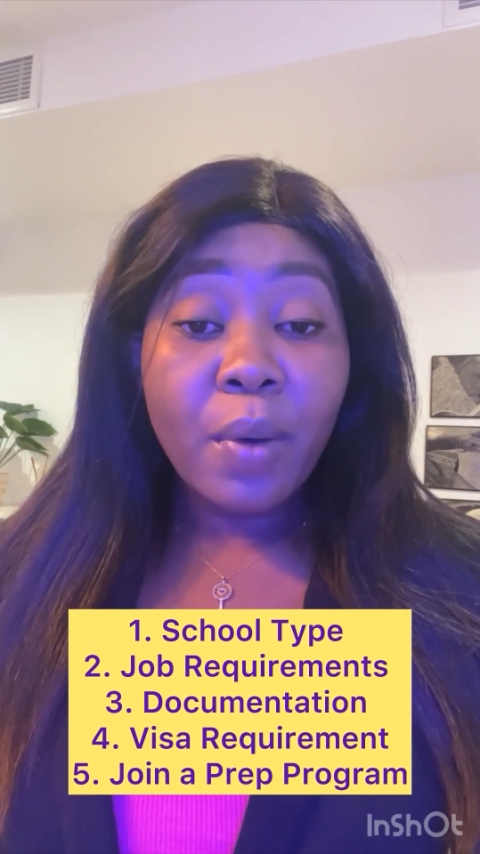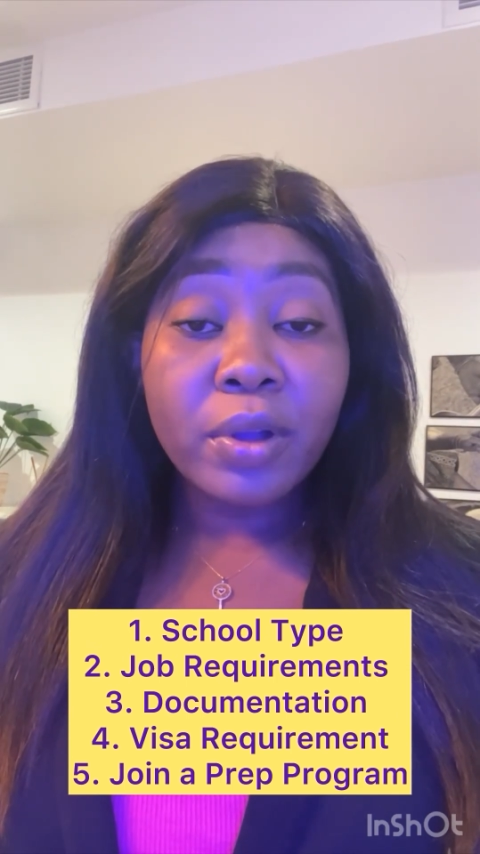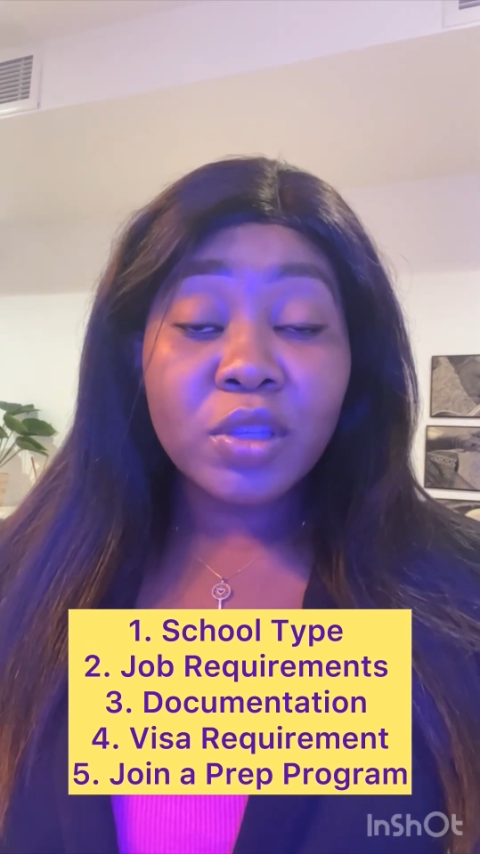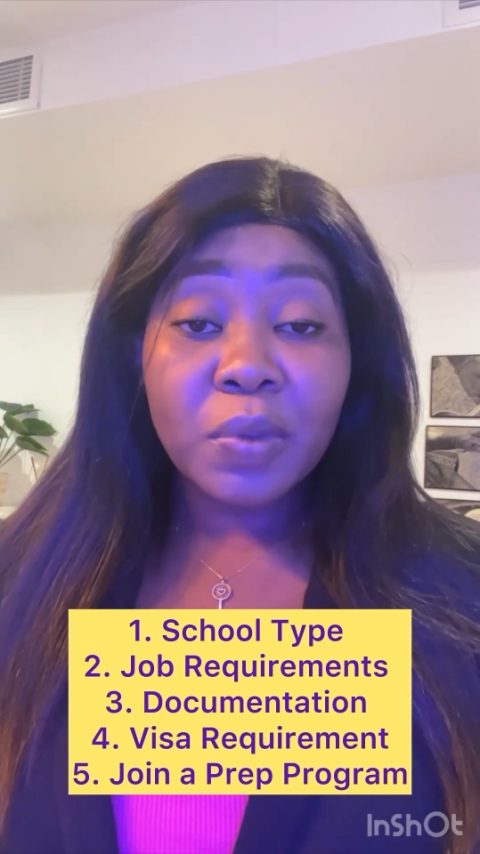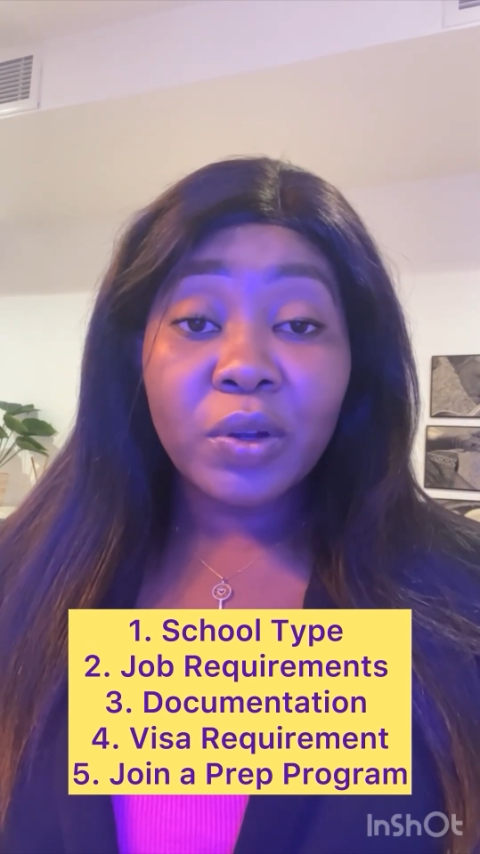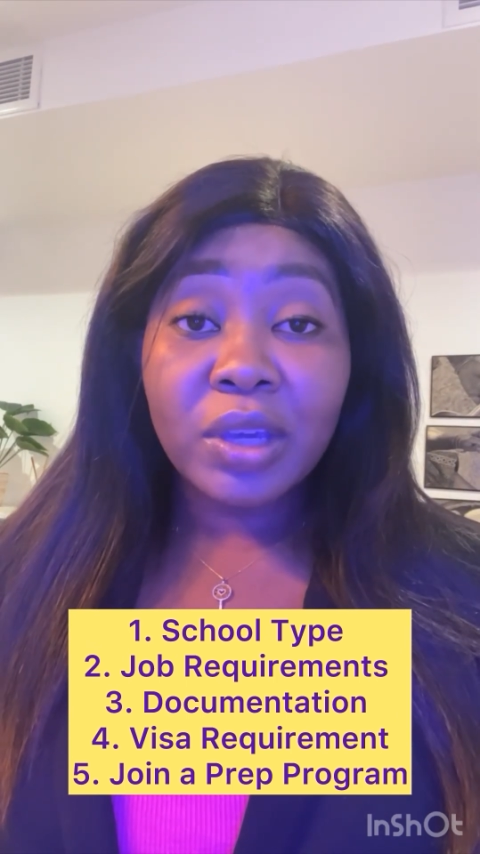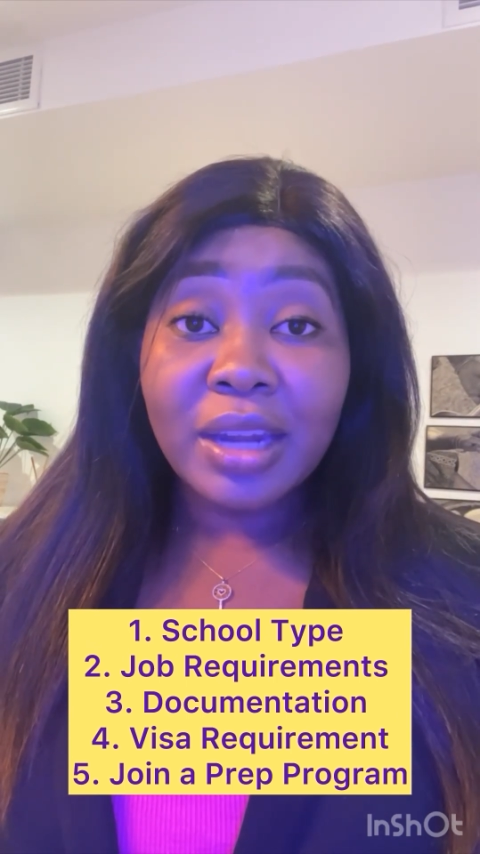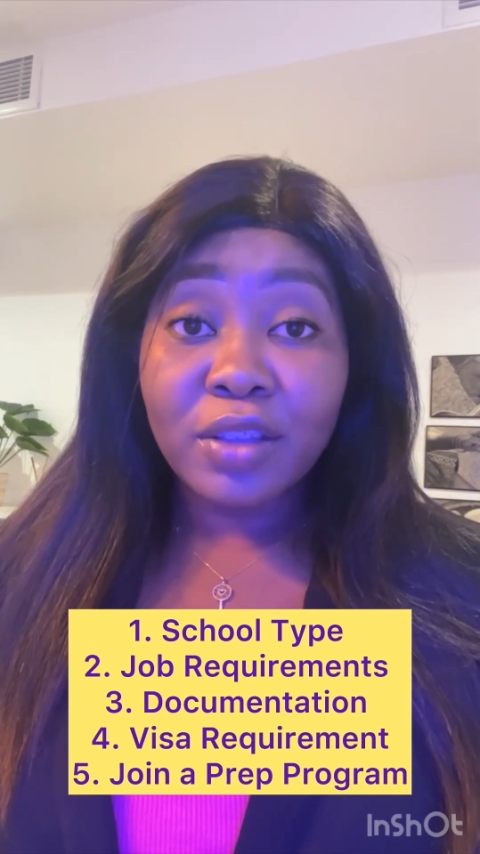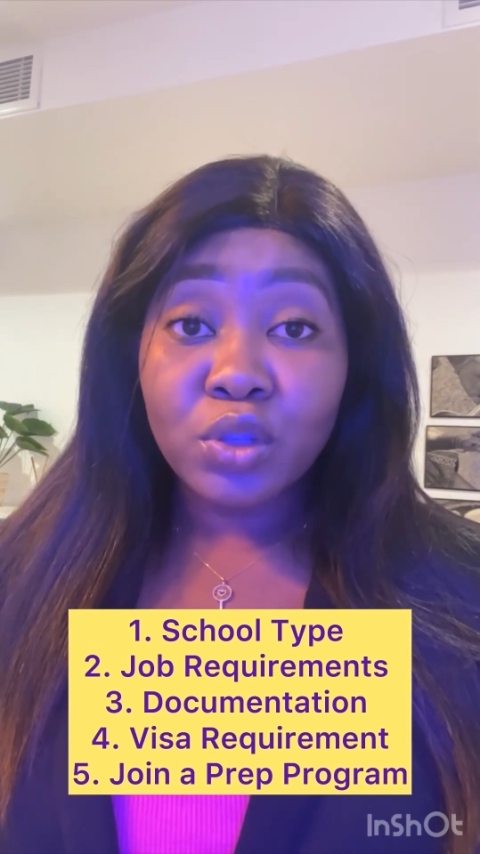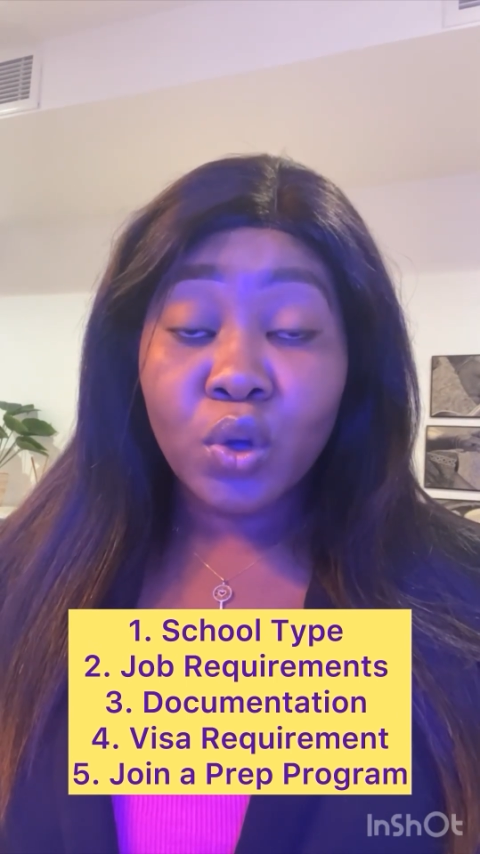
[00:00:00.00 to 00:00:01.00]
want to be looking
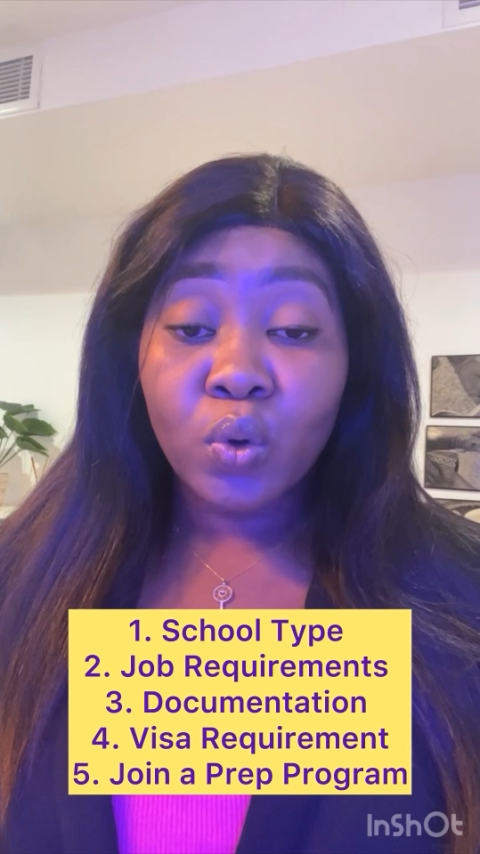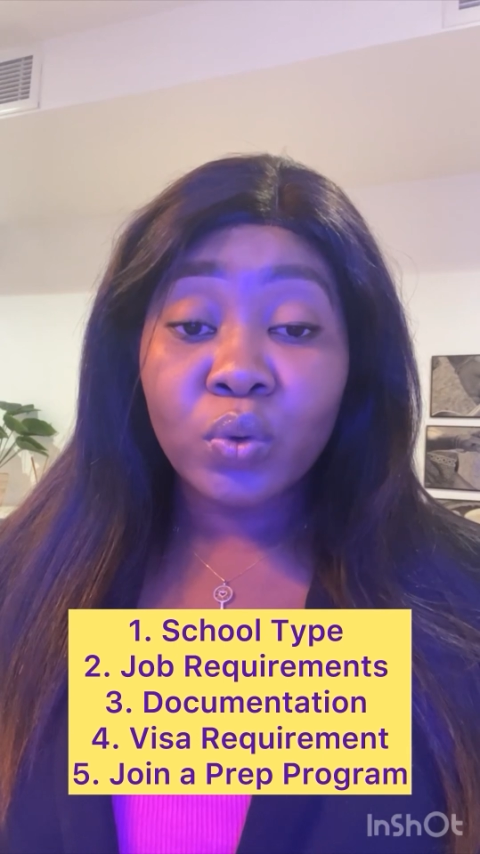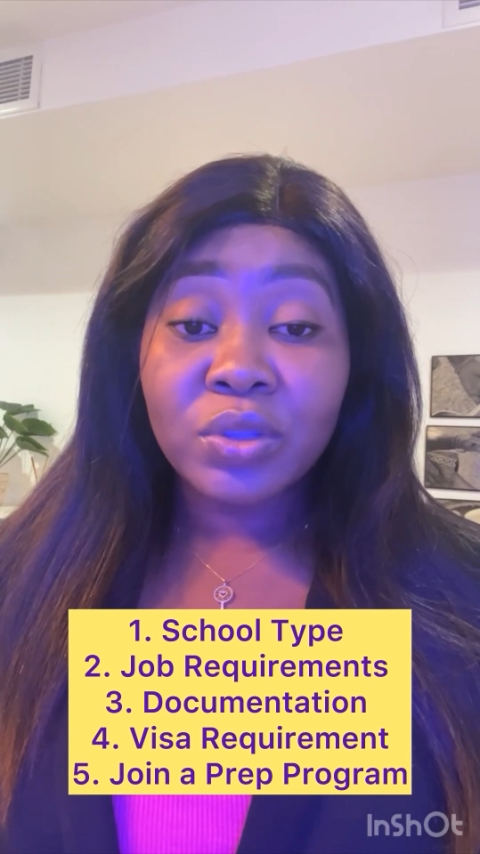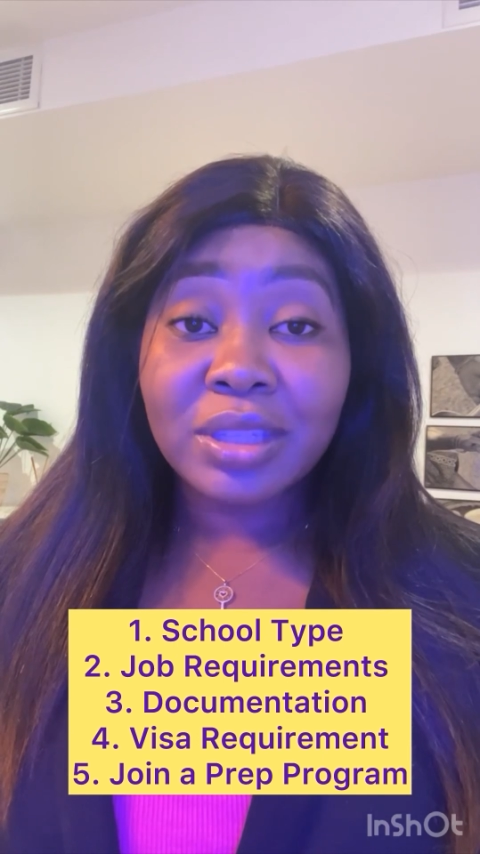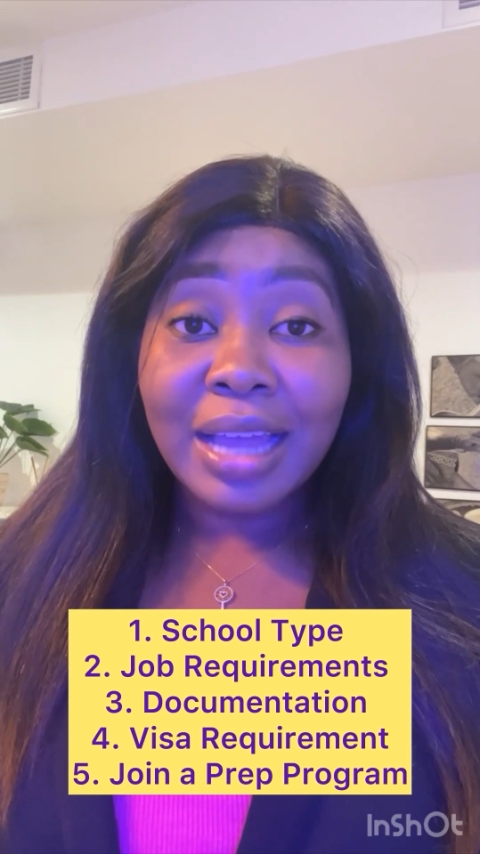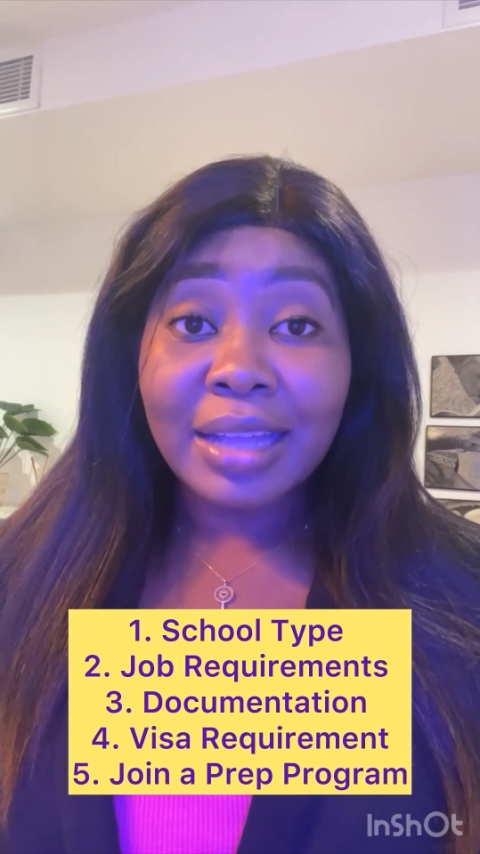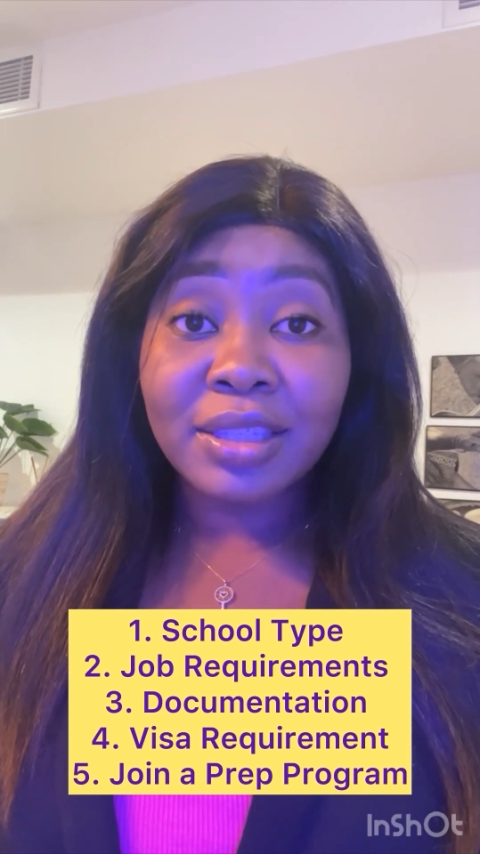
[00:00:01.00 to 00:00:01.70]
at schools that